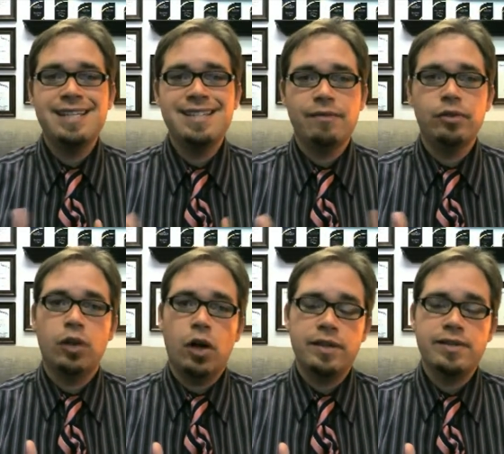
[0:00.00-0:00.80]
is ever
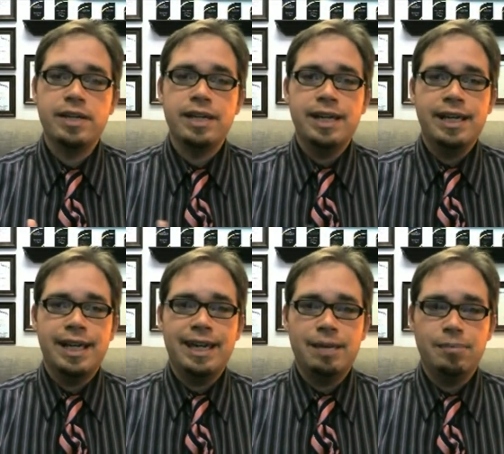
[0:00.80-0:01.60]
lost,
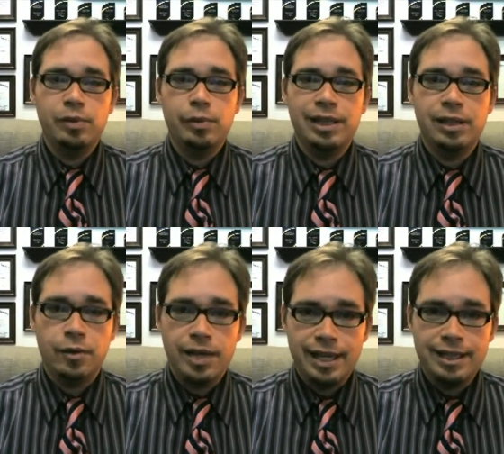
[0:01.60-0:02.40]
it can be
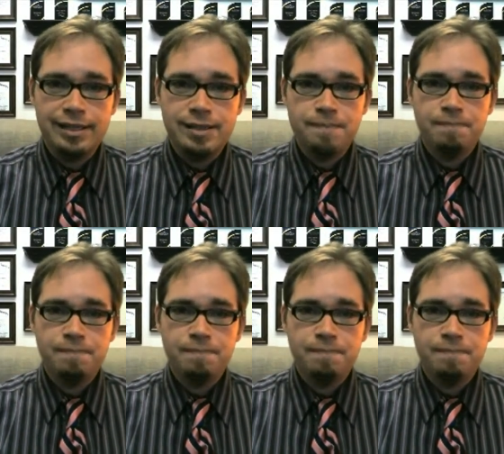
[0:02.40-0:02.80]
relocated.